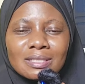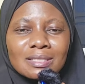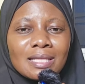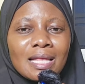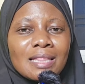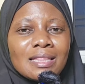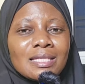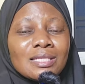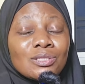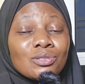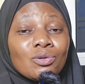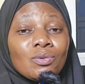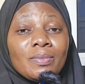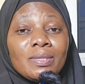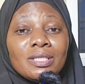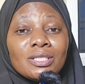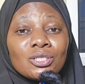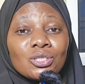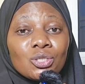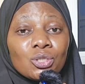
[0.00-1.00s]
And there's so
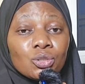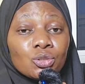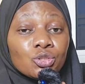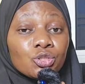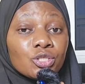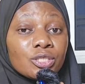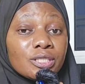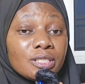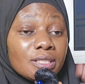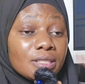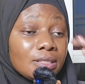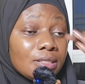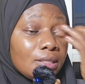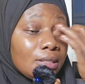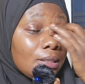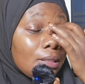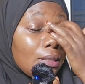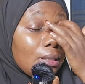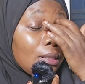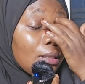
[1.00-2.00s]
many
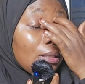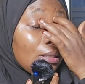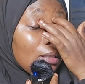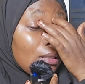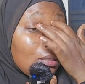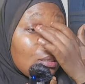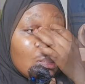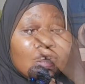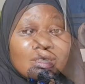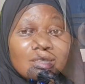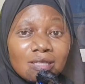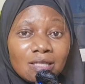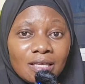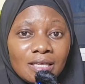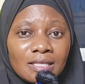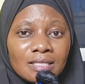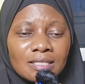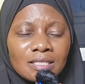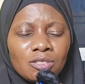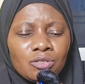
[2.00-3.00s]
contradicting different
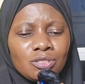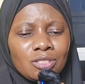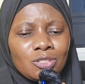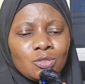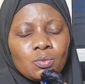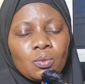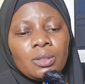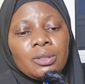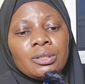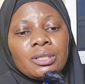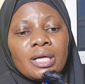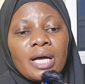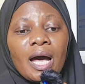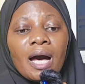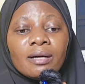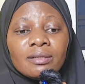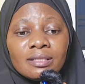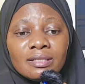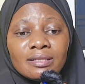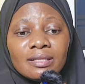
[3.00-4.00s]
things. And you're just wondering,
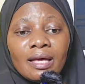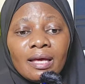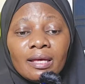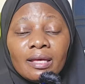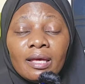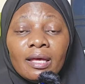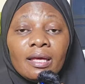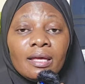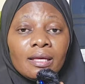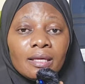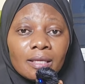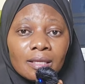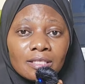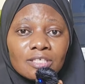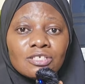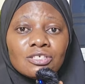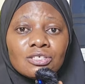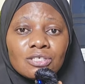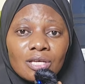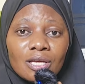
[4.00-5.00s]
how did they
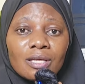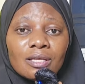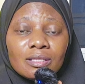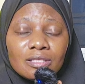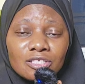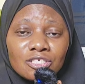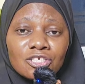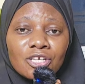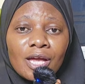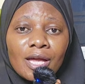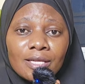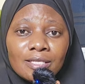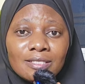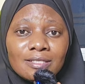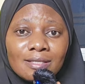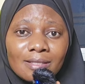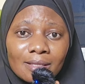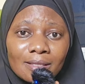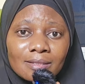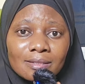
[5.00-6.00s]

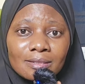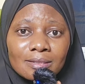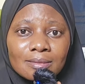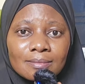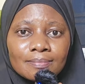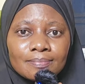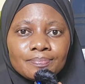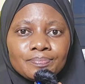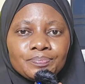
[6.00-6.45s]
change this?